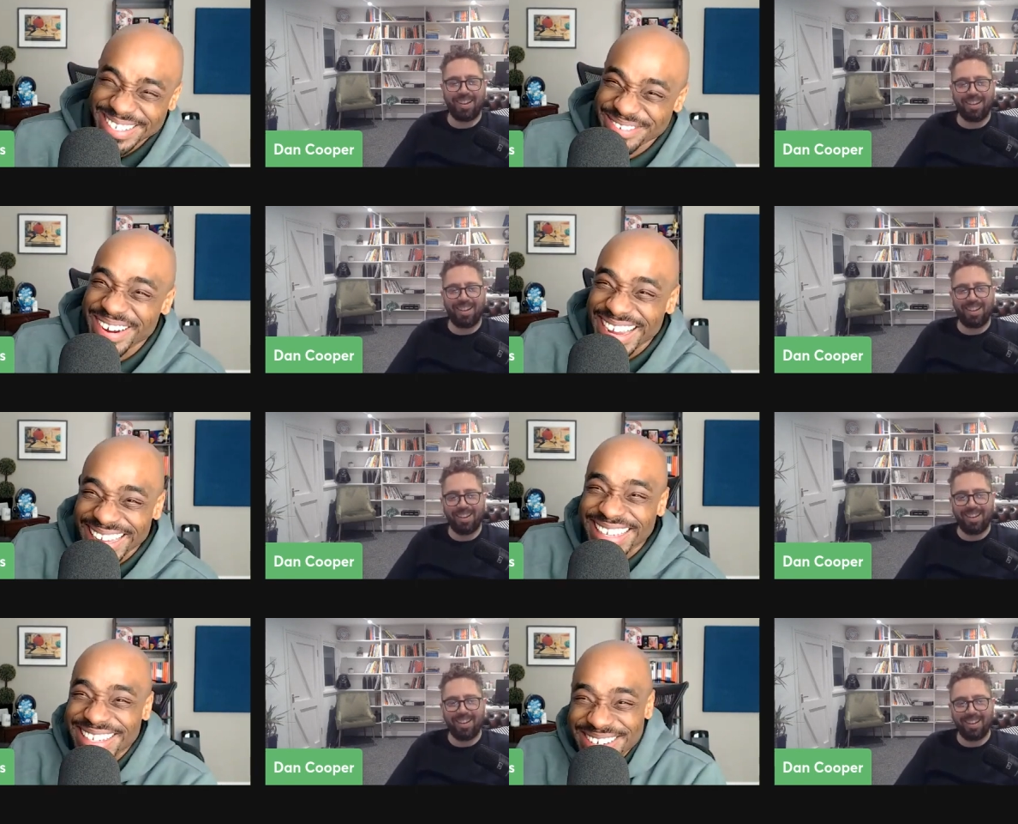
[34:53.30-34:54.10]

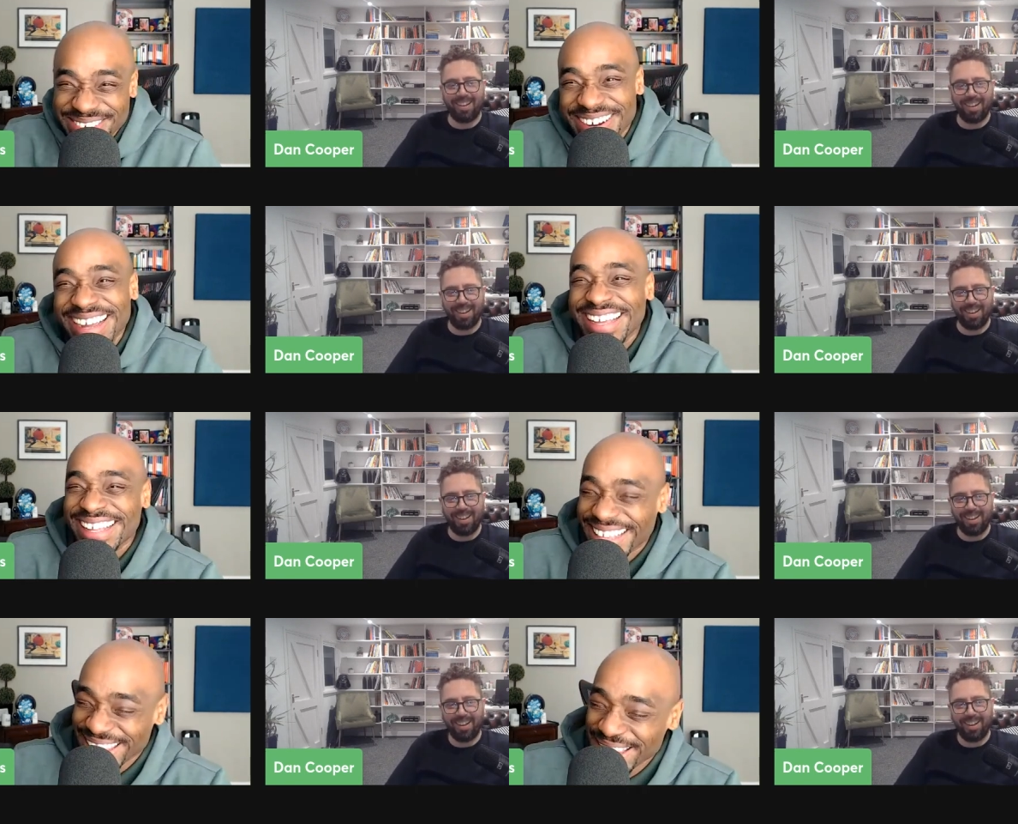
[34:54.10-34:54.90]
Speaker 1: right,
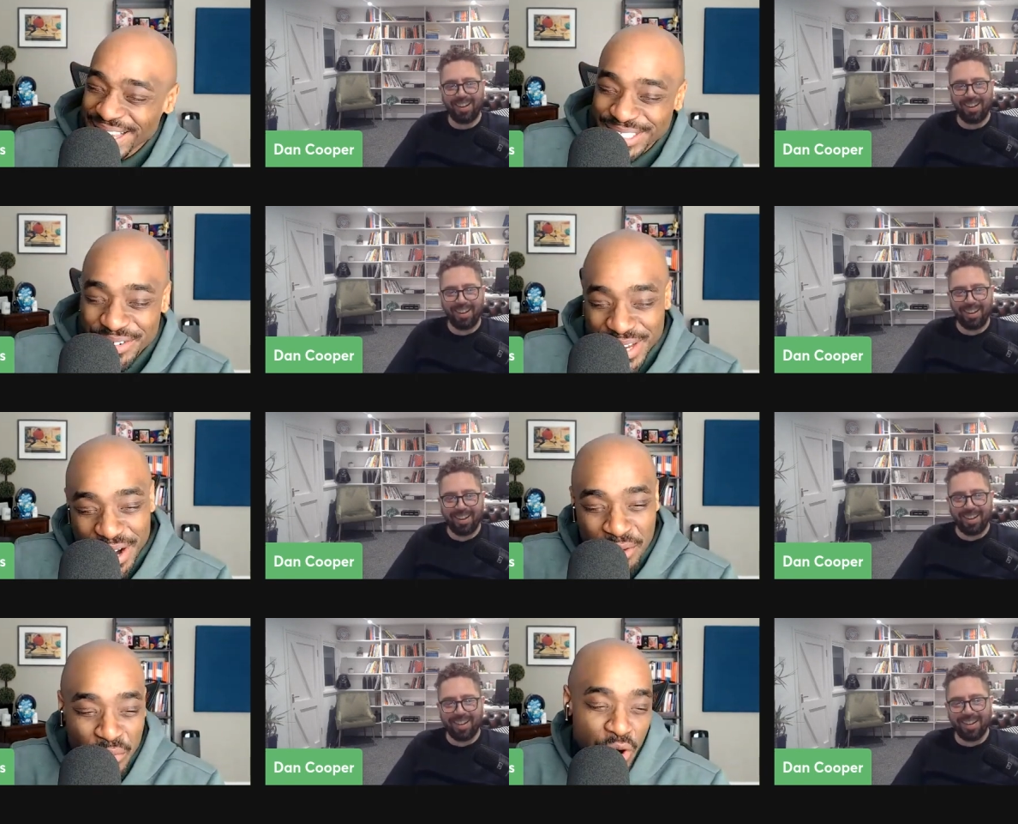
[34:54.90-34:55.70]
right. So
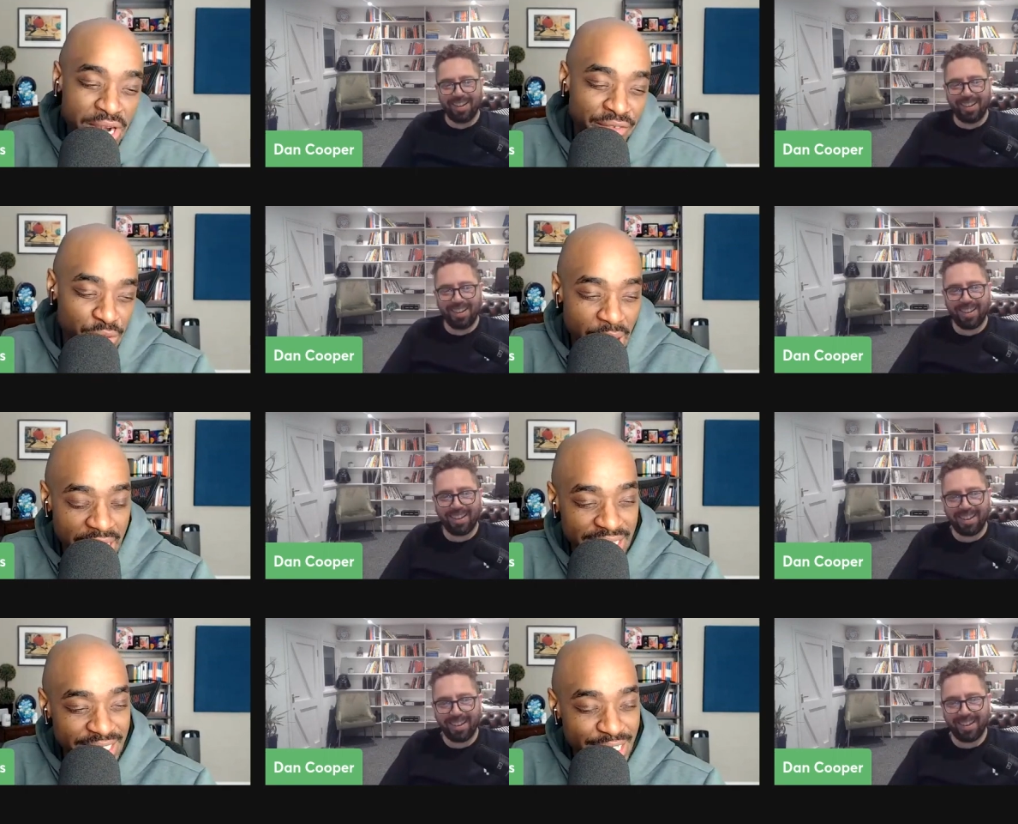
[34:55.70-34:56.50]
get on board,
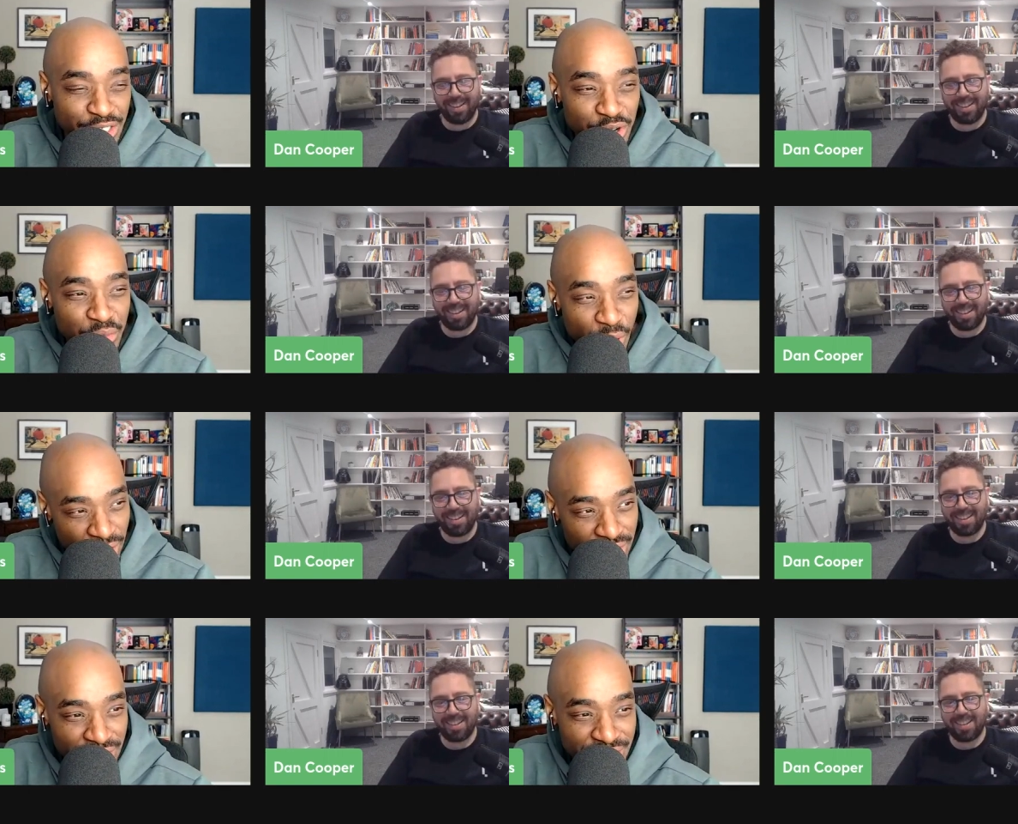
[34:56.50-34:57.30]
everybody. Digital
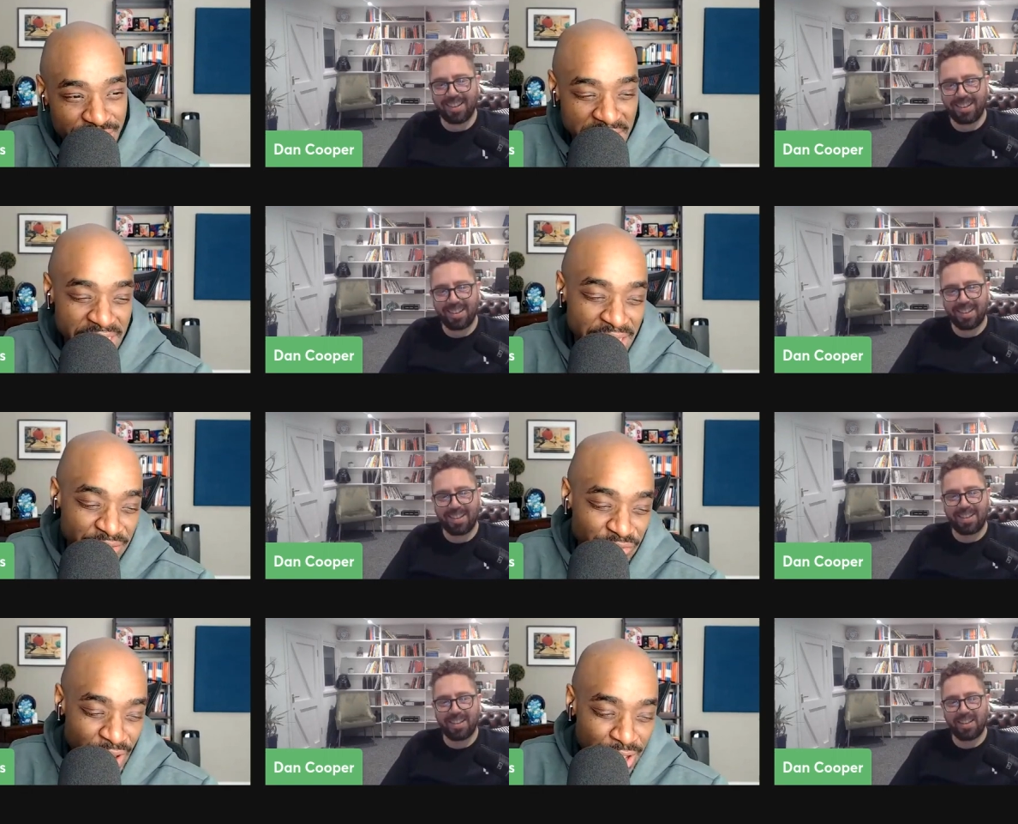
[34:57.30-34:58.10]
marketers and, and,
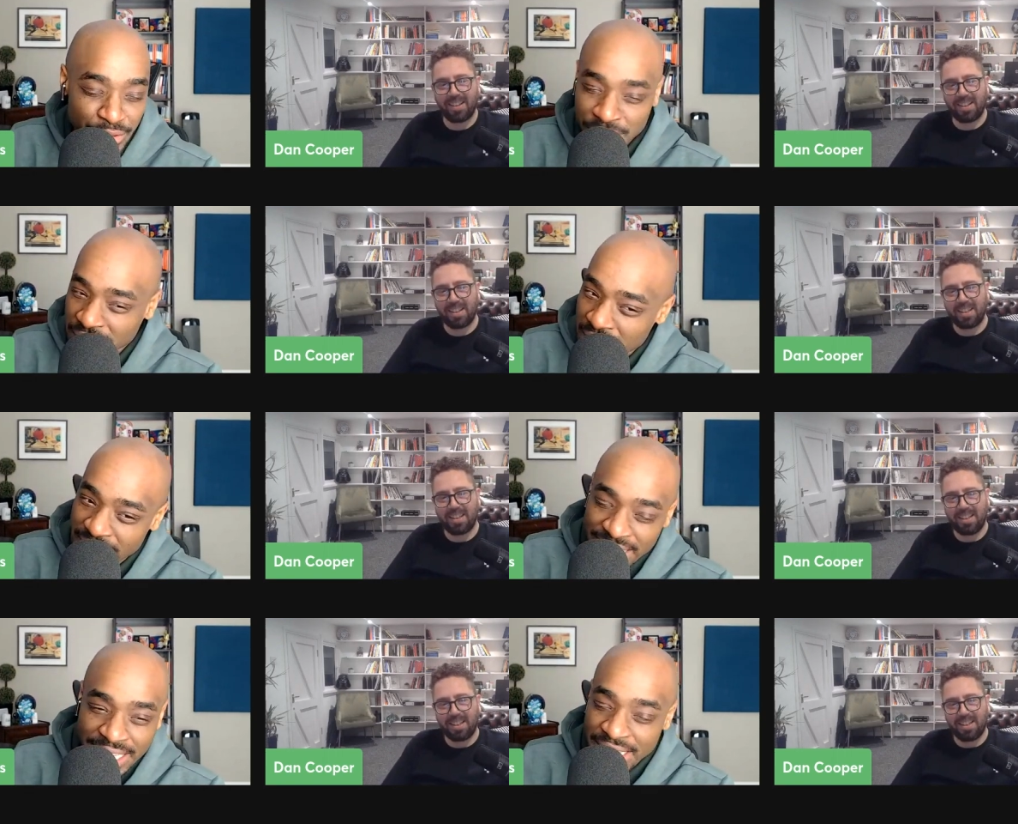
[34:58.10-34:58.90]
and founders
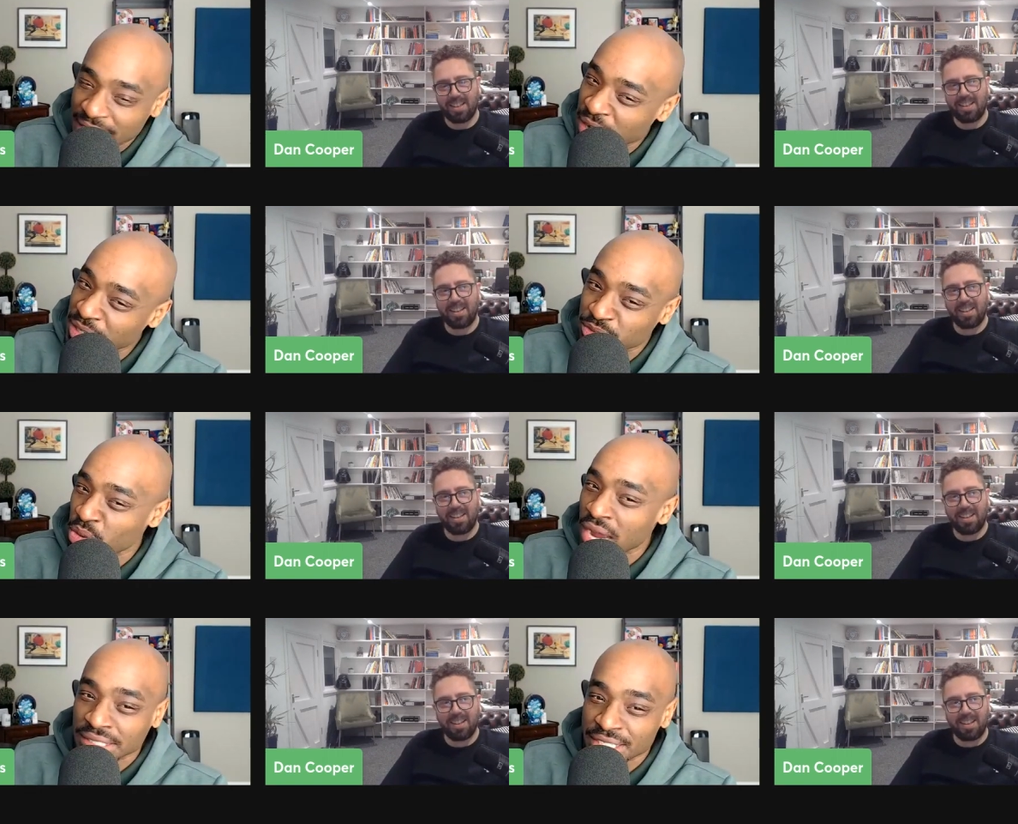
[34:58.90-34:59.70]
alike, get, get on this
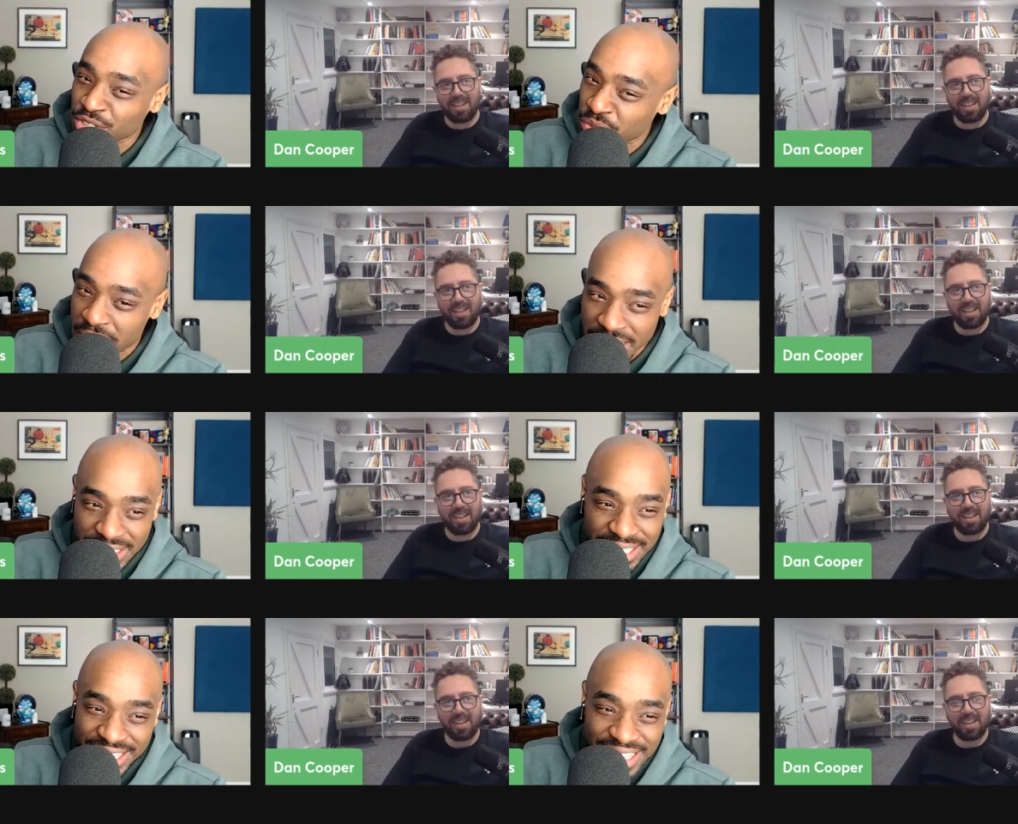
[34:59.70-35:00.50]
process
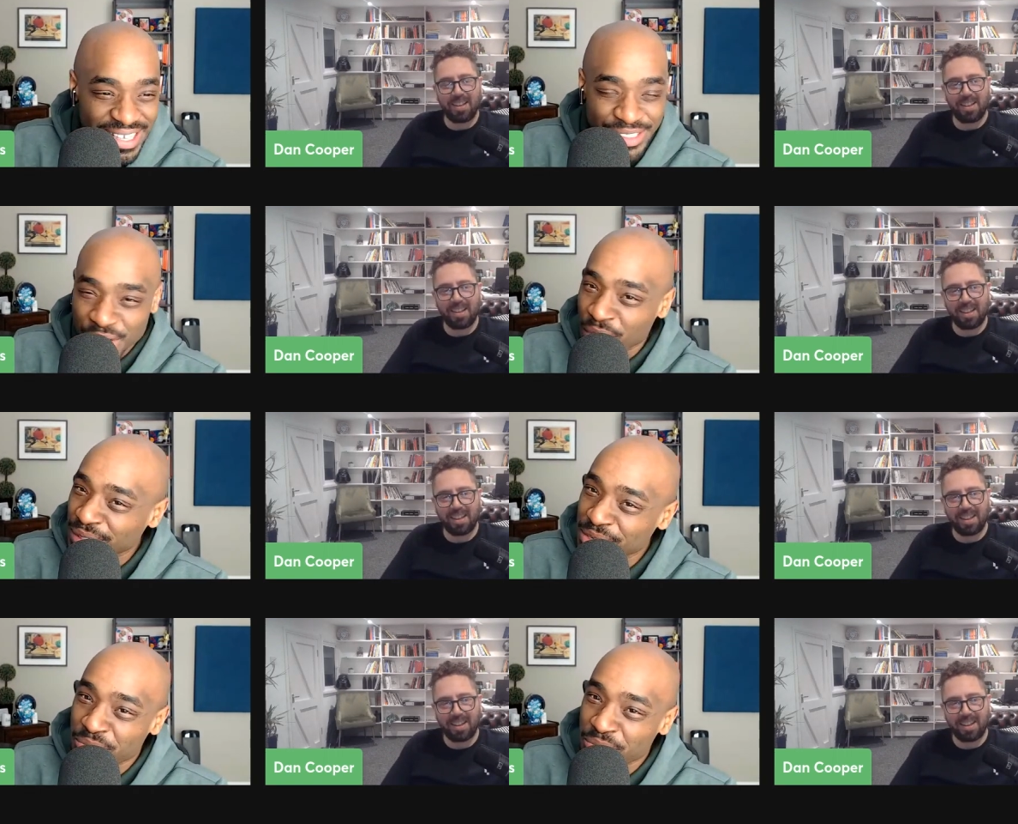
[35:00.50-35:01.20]
train. It's all in the